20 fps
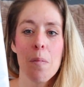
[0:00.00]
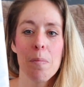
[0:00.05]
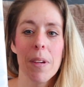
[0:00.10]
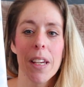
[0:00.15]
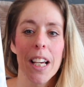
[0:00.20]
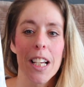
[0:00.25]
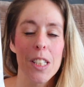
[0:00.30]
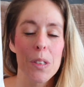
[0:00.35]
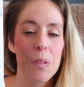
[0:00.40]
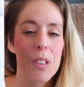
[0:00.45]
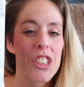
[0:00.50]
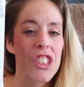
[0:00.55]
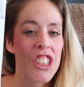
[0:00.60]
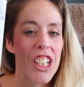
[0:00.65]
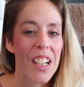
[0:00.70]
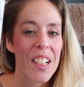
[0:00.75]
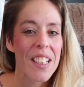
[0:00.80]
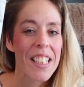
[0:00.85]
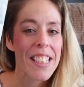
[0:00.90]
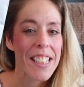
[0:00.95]
because we
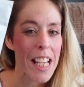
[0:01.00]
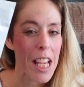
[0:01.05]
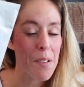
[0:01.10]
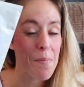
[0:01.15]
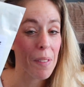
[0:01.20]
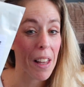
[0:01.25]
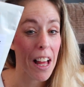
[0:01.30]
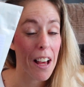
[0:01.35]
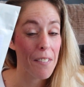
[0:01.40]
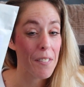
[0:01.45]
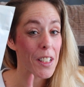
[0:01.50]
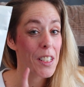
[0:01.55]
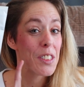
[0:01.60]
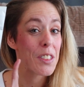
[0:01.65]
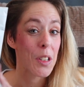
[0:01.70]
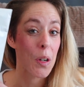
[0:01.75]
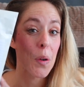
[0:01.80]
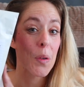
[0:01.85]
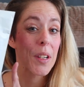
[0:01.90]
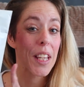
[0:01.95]
share the same love,
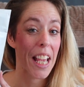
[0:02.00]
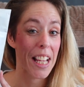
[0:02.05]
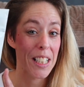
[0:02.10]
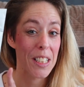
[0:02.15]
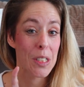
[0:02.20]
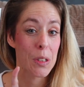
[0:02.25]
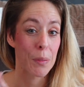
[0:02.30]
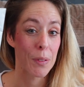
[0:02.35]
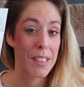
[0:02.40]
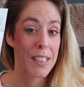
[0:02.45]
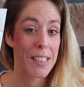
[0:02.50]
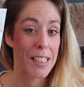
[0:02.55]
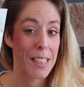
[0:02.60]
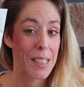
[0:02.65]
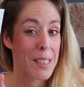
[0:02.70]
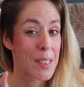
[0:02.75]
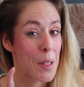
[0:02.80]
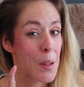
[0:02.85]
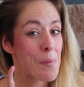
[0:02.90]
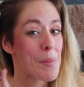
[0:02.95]
don't get it
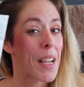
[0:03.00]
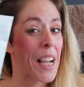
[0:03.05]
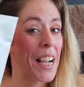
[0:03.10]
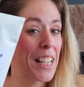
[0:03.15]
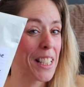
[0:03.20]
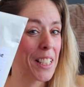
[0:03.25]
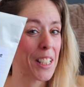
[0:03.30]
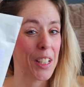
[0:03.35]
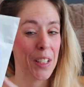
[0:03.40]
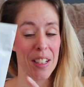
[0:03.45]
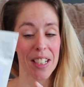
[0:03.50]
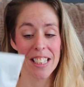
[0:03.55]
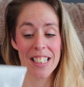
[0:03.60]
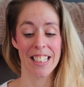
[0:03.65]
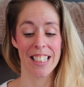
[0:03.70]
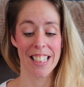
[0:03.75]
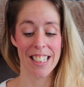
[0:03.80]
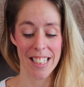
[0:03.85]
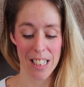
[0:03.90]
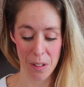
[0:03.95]
twisted. So I'm kind of curious
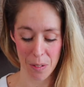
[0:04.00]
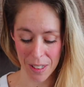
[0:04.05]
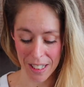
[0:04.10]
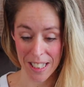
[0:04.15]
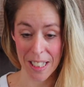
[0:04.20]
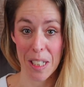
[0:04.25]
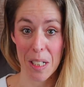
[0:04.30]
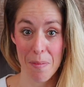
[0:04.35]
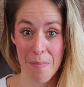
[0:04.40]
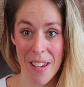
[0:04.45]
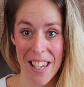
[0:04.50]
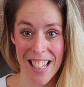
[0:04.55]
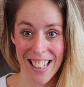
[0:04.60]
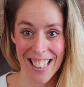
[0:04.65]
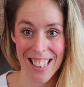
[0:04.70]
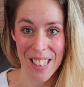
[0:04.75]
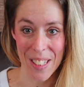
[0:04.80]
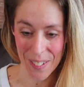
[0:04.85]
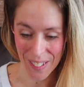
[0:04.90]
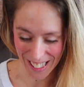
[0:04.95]
to see what's going to be in
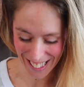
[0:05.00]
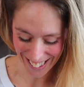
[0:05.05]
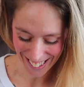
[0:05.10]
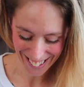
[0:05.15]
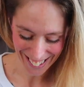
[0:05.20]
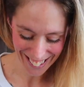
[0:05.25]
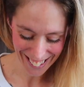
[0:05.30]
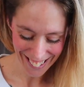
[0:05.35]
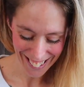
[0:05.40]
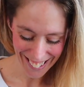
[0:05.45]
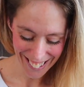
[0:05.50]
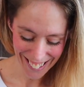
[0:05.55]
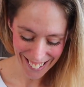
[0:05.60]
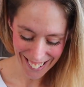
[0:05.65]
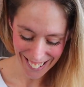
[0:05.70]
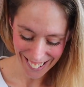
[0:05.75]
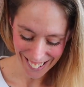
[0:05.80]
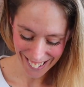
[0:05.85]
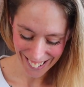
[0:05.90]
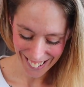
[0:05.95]
this one.
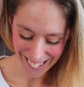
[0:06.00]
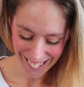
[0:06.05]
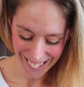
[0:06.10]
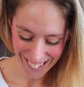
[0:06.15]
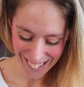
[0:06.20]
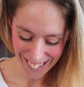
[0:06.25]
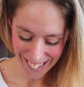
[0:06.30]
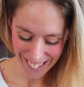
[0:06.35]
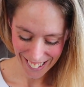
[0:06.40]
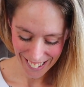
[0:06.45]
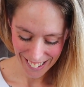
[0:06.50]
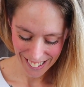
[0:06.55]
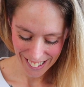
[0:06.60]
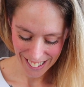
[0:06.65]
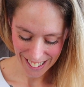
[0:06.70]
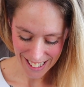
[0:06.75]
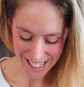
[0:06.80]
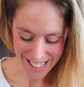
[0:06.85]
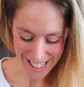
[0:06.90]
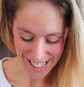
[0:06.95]

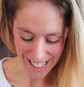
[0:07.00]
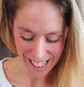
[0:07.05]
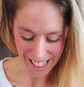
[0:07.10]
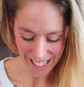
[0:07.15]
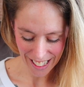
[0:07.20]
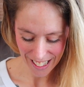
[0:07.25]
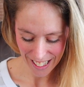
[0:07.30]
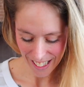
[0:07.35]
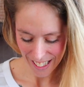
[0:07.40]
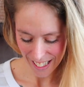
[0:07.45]
Let's see.